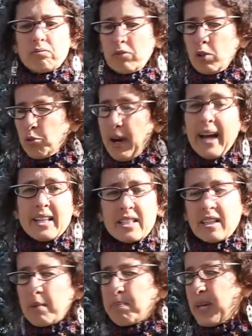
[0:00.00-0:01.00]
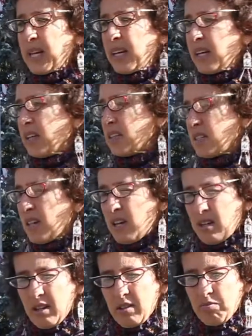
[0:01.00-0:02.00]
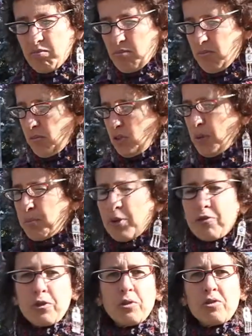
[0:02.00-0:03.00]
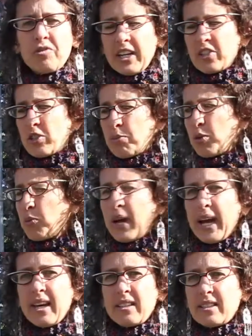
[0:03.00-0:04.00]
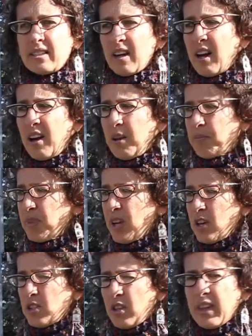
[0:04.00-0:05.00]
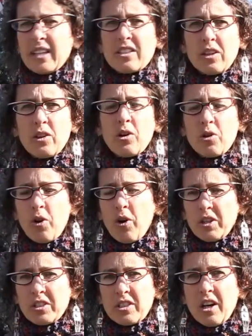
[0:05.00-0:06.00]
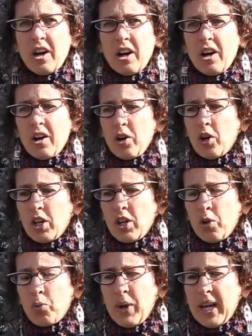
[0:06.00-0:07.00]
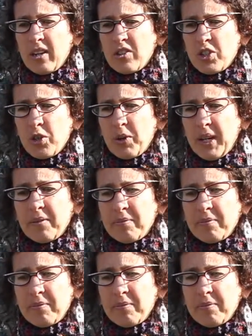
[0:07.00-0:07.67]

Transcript: grass clippings, dump your fruit and vegetable waste. So that's a low-cost way to do it.